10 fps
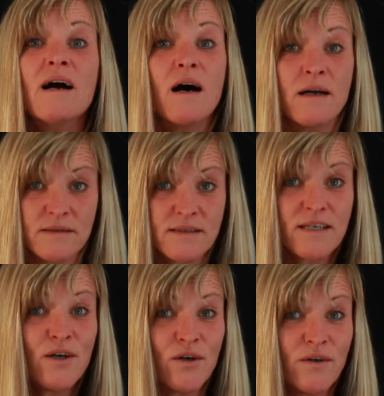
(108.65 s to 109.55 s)

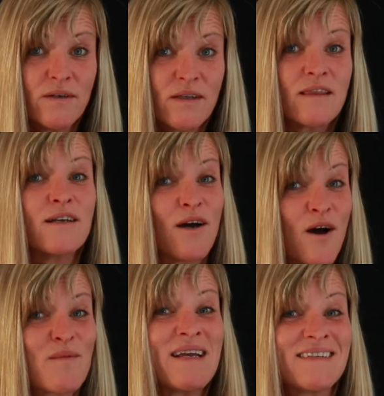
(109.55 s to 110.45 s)
until the
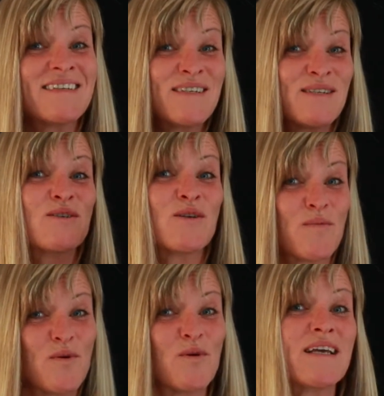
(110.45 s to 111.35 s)
dog makes the decision to
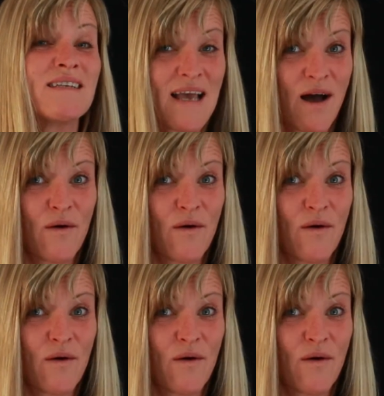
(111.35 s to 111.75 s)
pull his